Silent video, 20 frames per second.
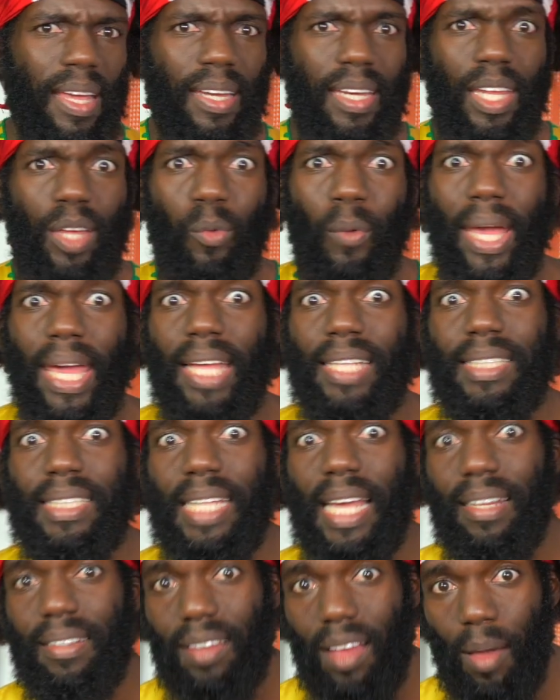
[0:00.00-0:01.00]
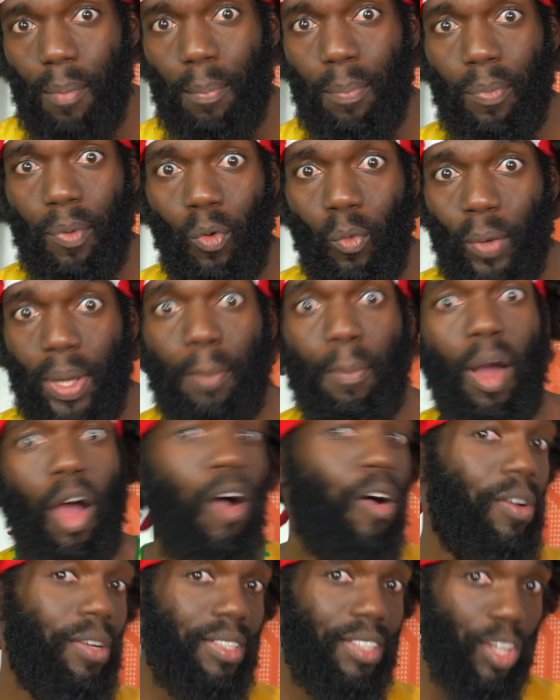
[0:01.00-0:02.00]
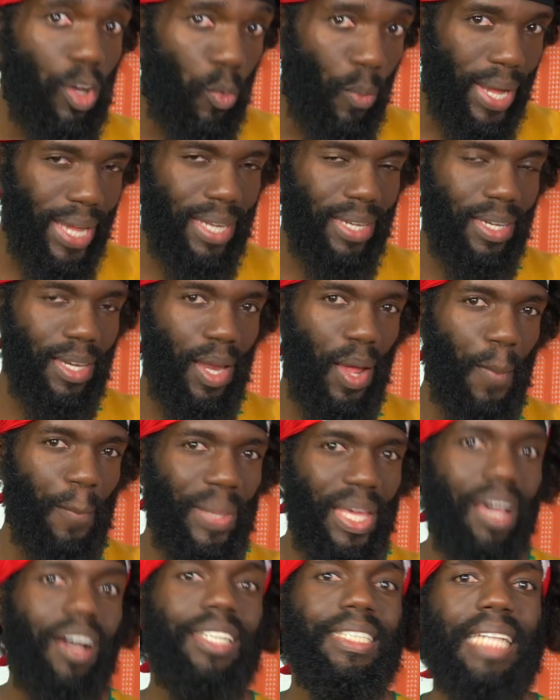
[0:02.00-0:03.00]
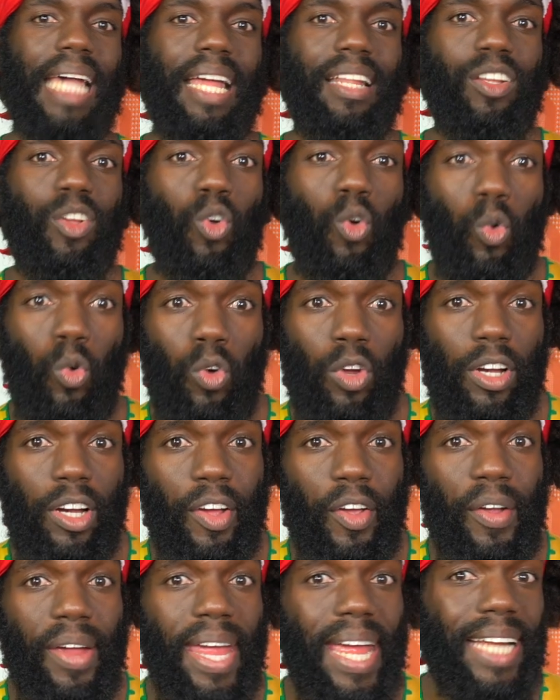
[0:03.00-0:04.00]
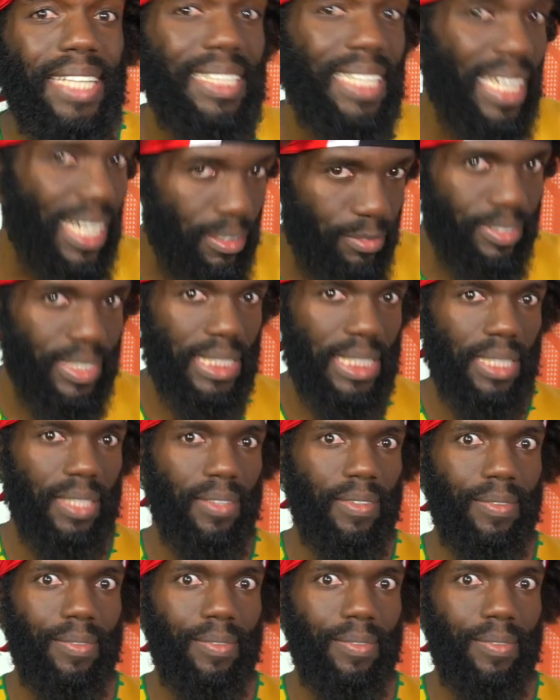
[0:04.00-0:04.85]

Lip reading: The way it's set up, we bound to win because as Cool Creatives,